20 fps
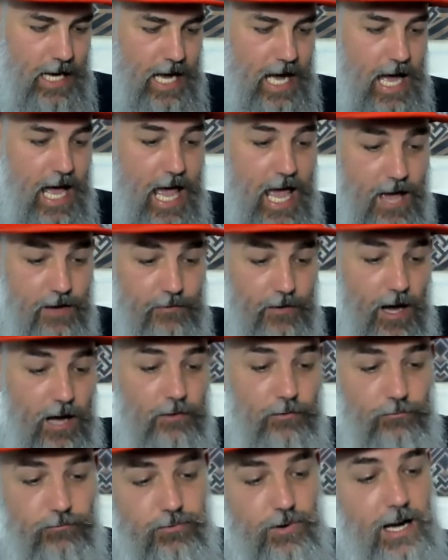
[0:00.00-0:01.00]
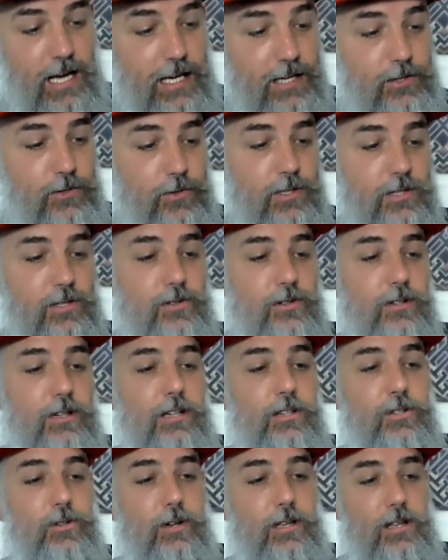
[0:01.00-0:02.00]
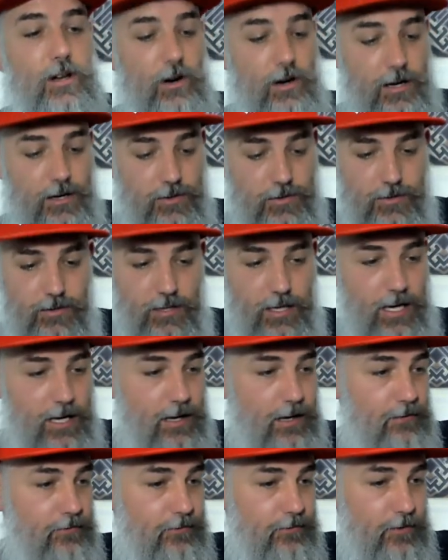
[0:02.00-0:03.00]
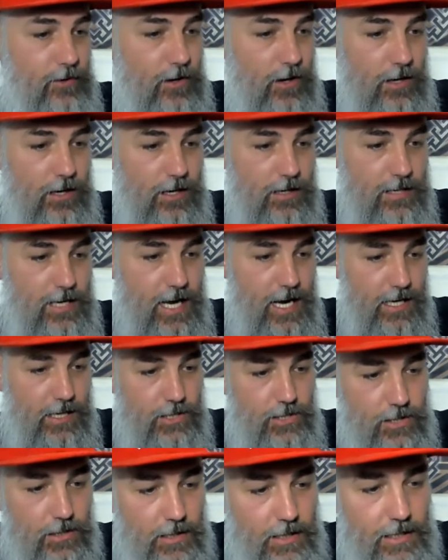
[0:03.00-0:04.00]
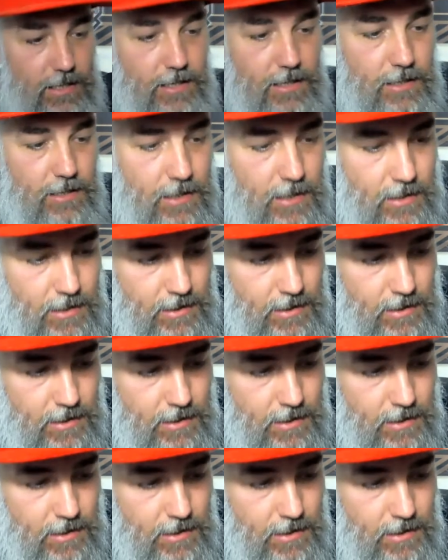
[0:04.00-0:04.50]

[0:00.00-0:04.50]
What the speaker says: I really do enjoy the orange. I've got it actually.